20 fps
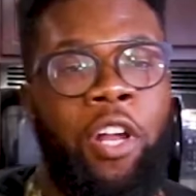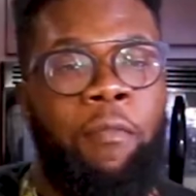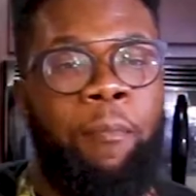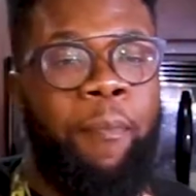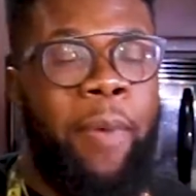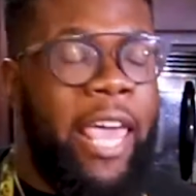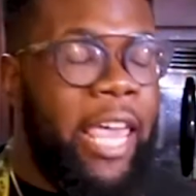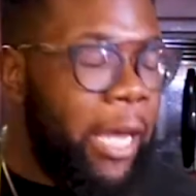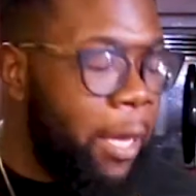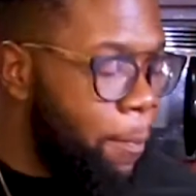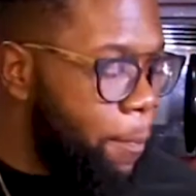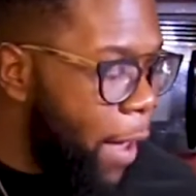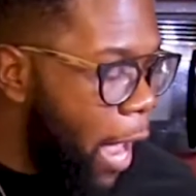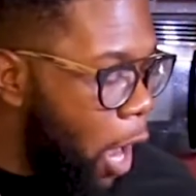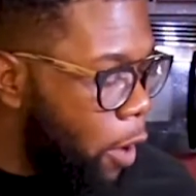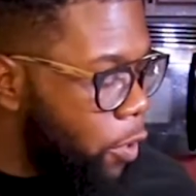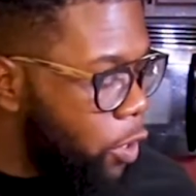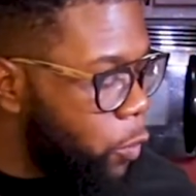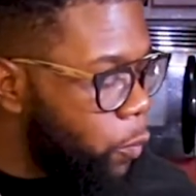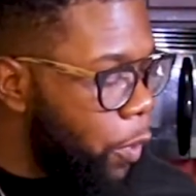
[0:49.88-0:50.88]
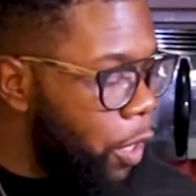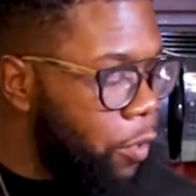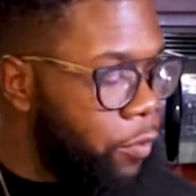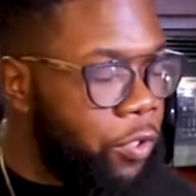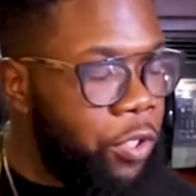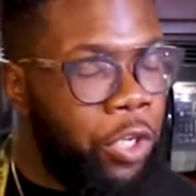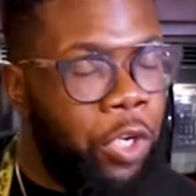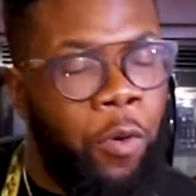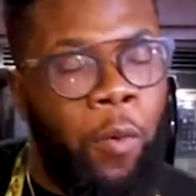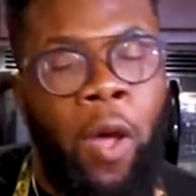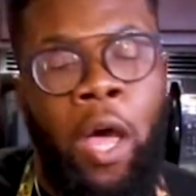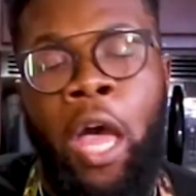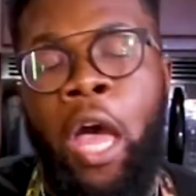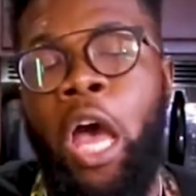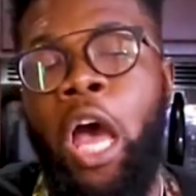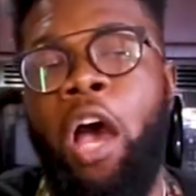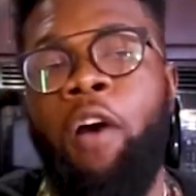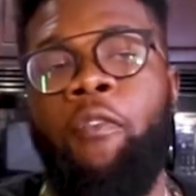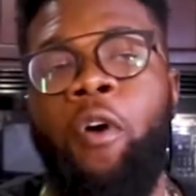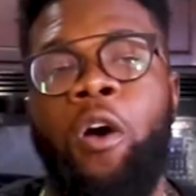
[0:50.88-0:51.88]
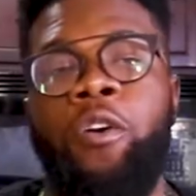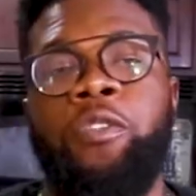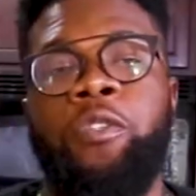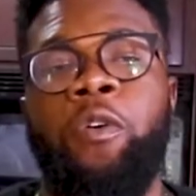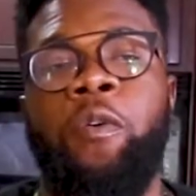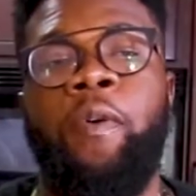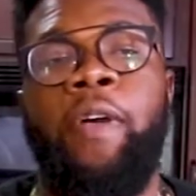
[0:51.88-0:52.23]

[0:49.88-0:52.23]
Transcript: of baking powder as well too. I've also